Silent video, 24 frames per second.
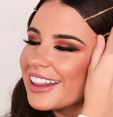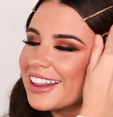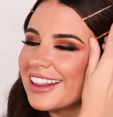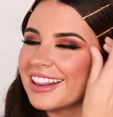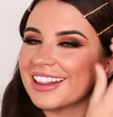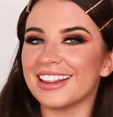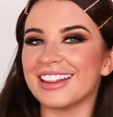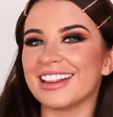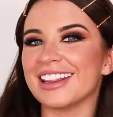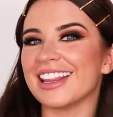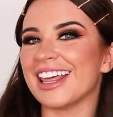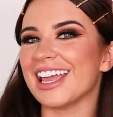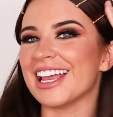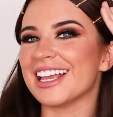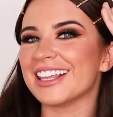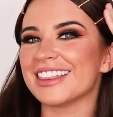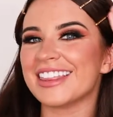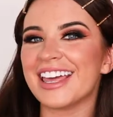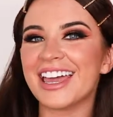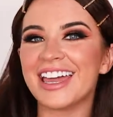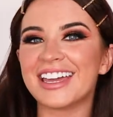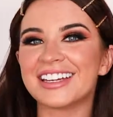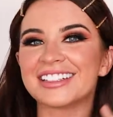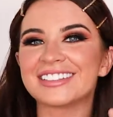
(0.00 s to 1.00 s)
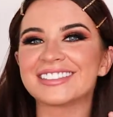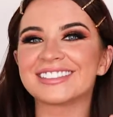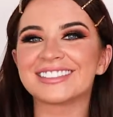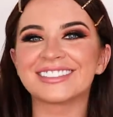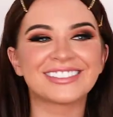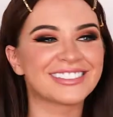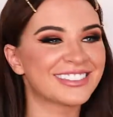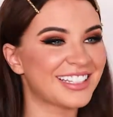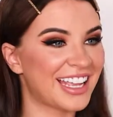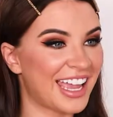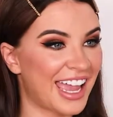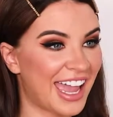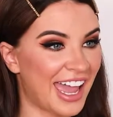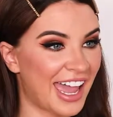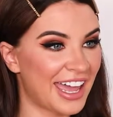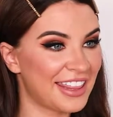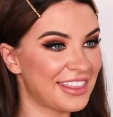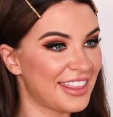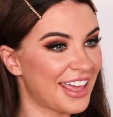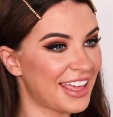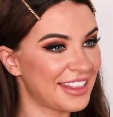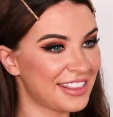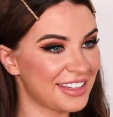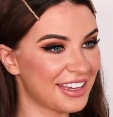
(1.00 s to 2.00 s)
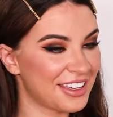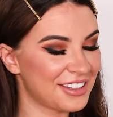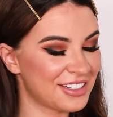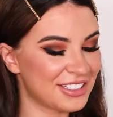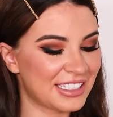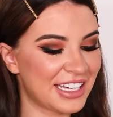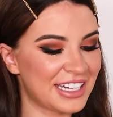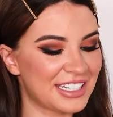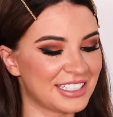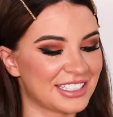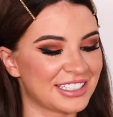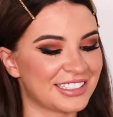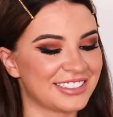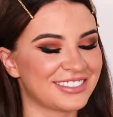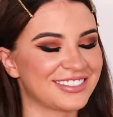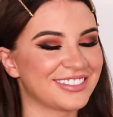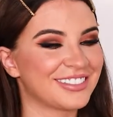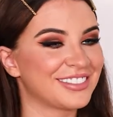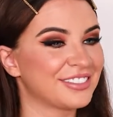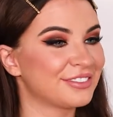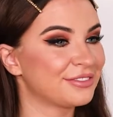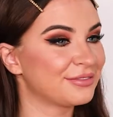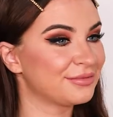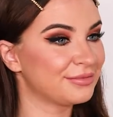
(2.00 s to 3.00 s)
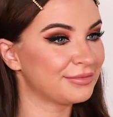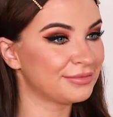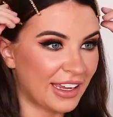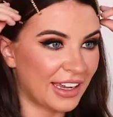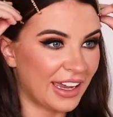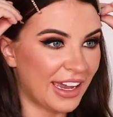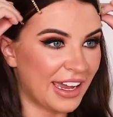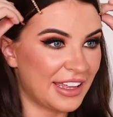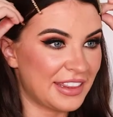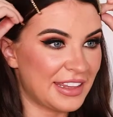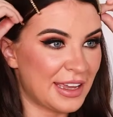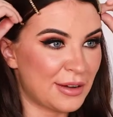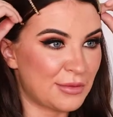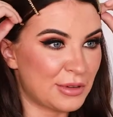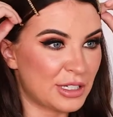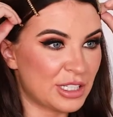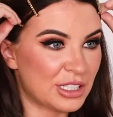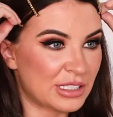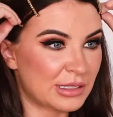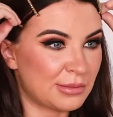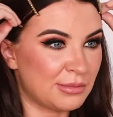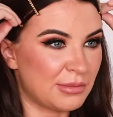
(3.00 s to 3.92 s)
Like that. And then the other side. And then we just